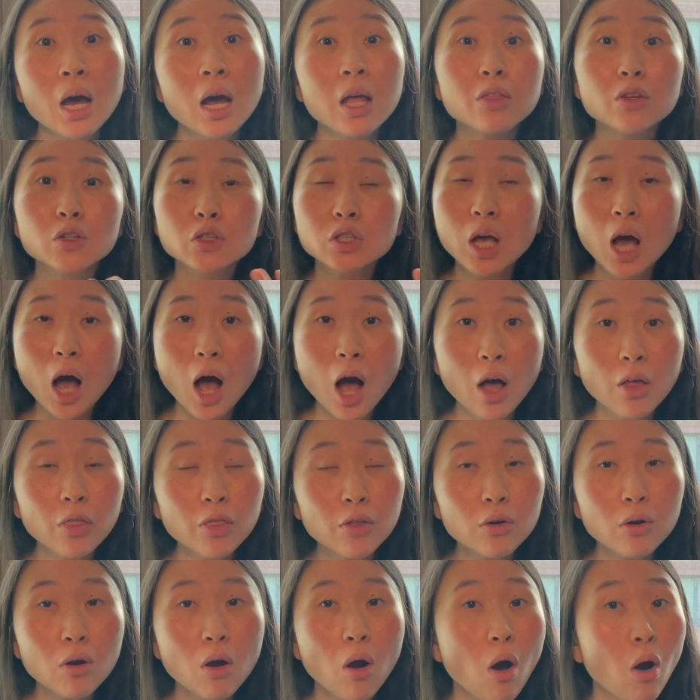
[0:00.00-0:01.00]
There's
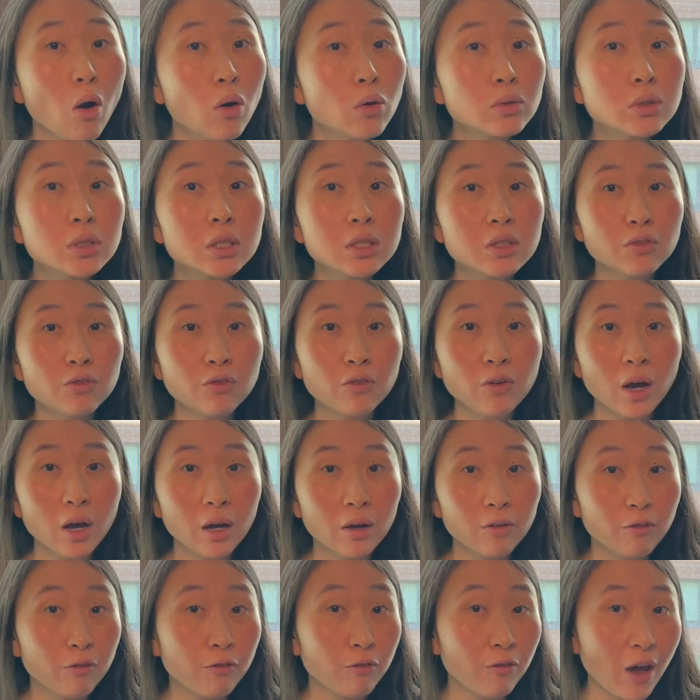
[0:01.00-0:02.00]
other host of
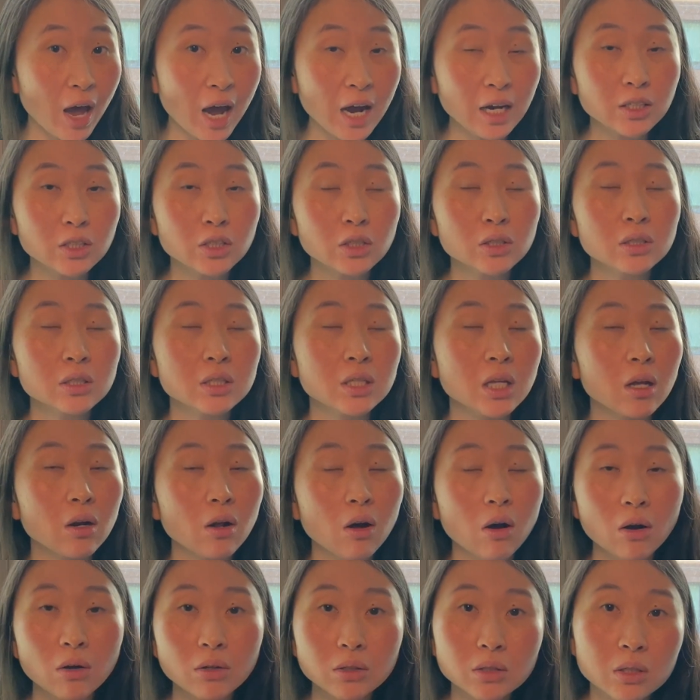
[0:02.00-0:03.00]
factors that
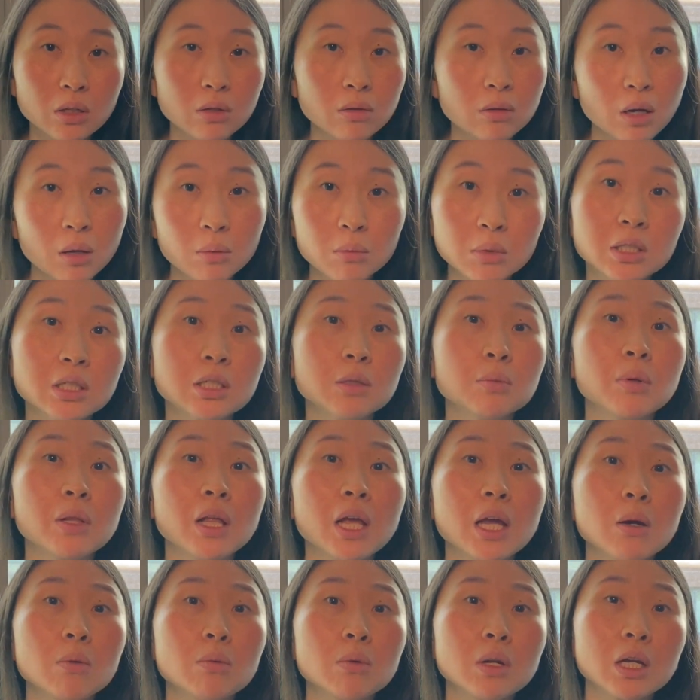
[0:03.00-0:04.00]
also come into
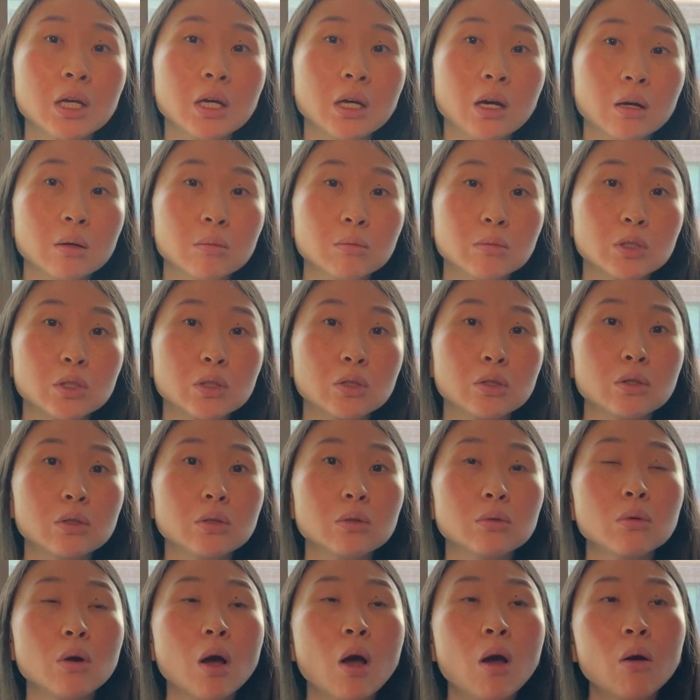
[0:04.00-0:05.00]
play when it comes
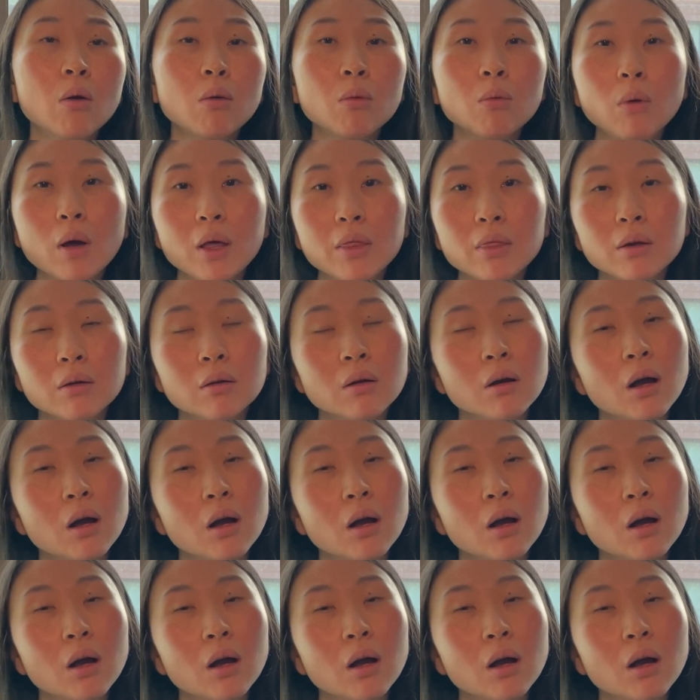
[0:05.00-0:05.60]
to whether